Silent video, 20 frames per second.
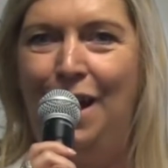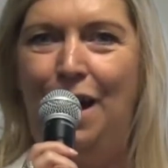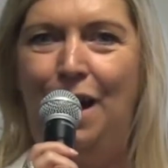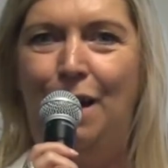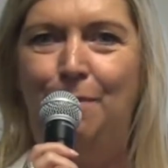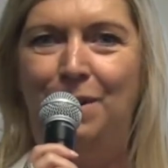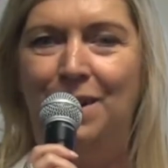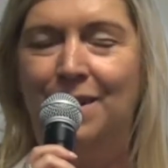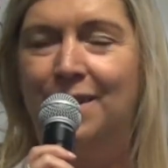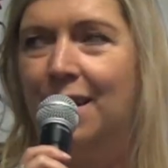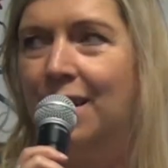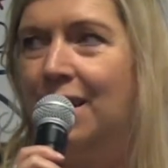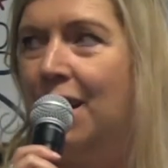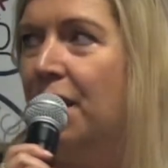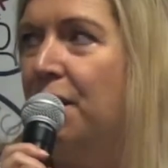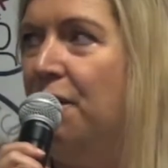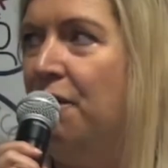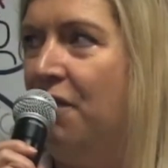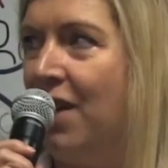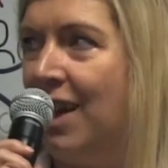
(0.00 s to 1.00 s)
But it's a
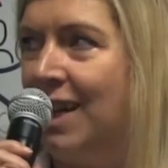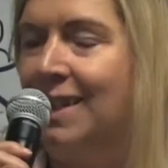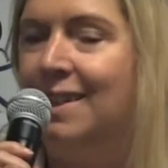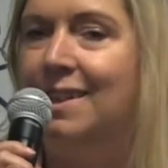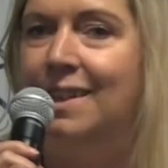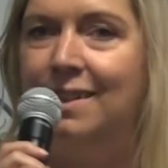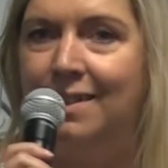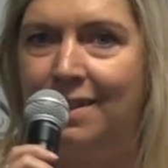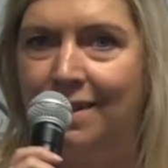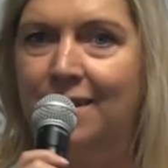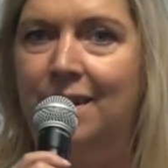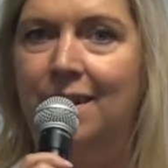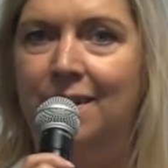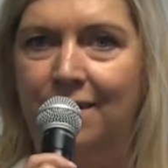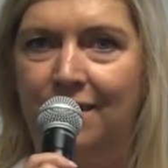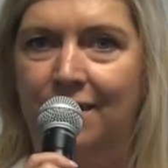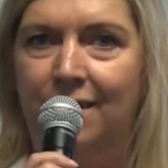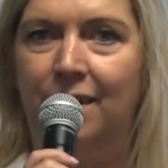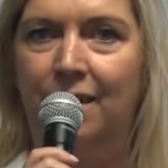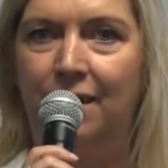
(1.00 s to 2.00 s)
kind of vanity
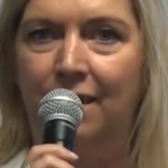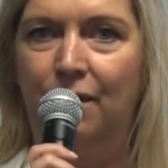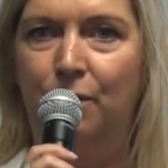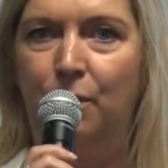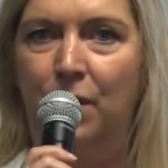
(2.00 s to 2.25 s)
statistic.